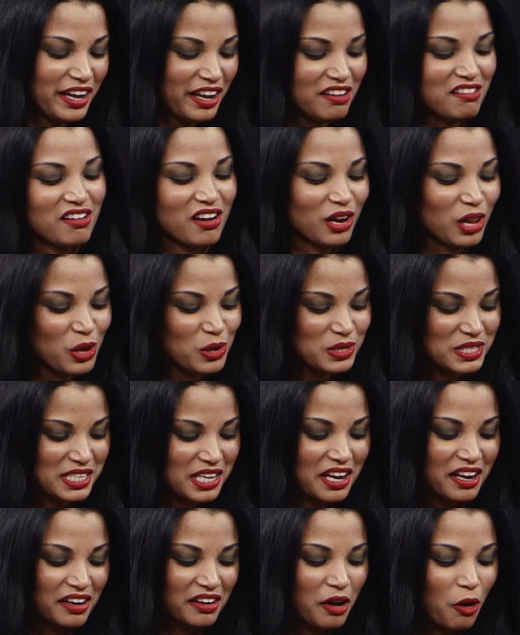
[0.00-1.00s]
in
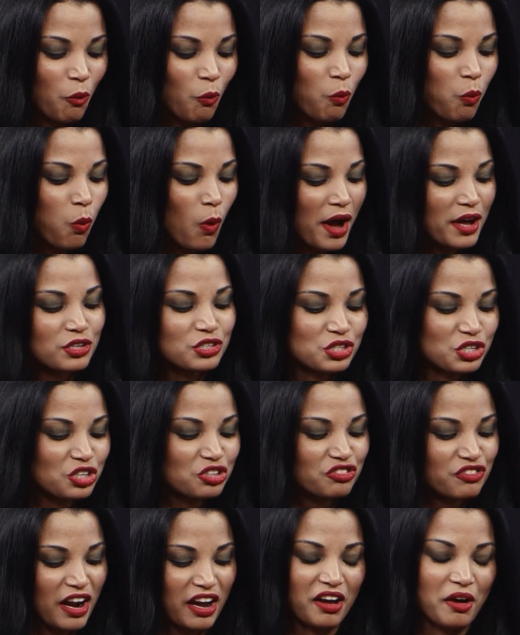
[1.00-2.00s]
closing, what do
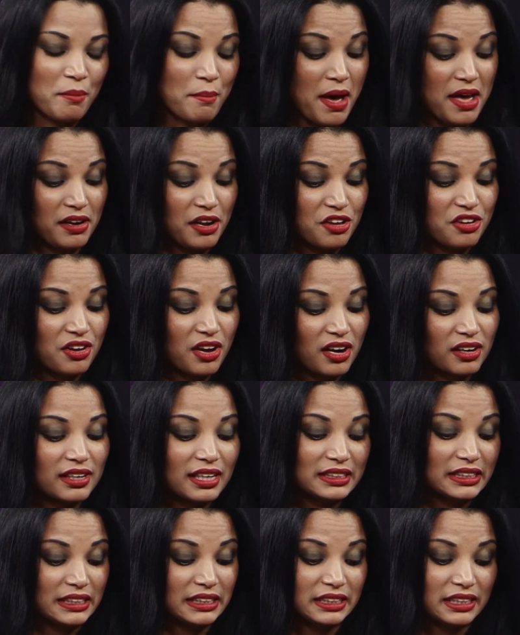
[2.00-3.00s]
you recommend a young
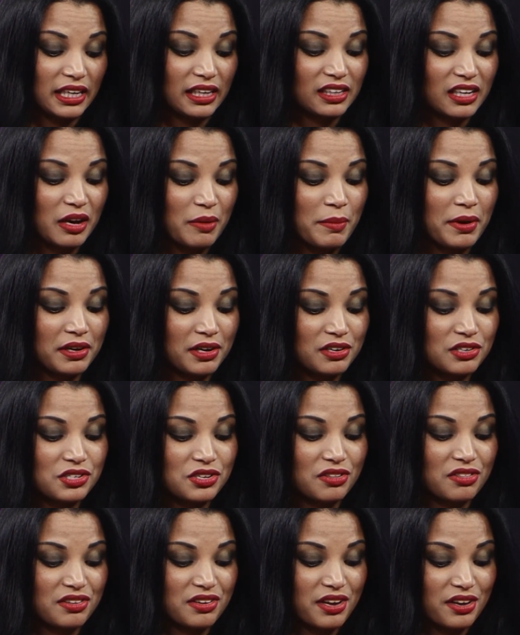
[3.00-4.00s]
Latina coming
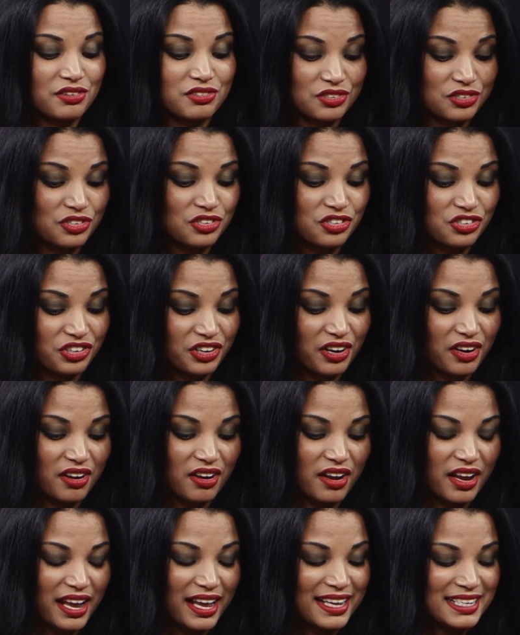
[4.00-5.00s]
into the
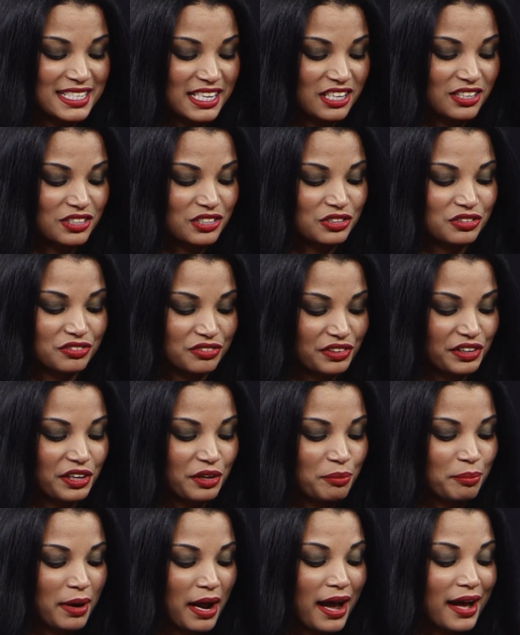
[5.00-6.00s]
industry? Is it a
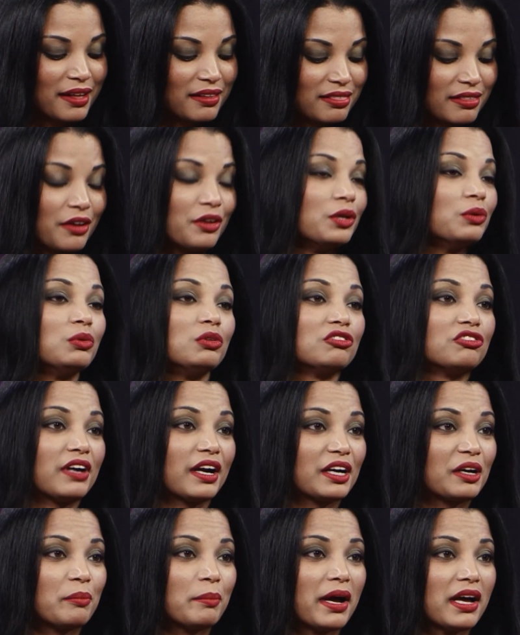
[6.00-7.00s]
career path that you will
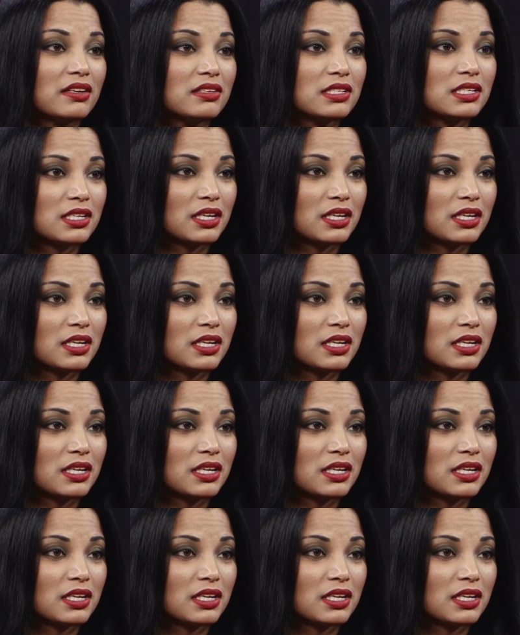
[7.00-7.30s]
recommend?